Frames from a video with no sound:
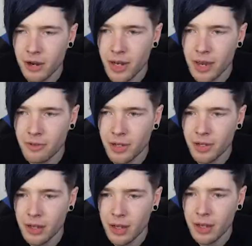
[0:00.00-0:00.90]
very
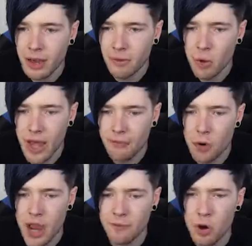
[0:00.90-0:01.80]
carefully. Careful,
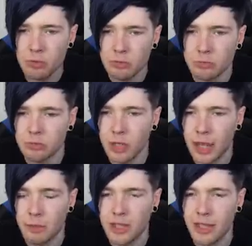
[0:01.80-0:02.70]
careful, careful!
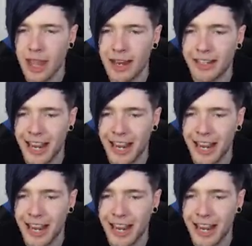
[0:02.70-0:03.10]
Okay, we didn't get any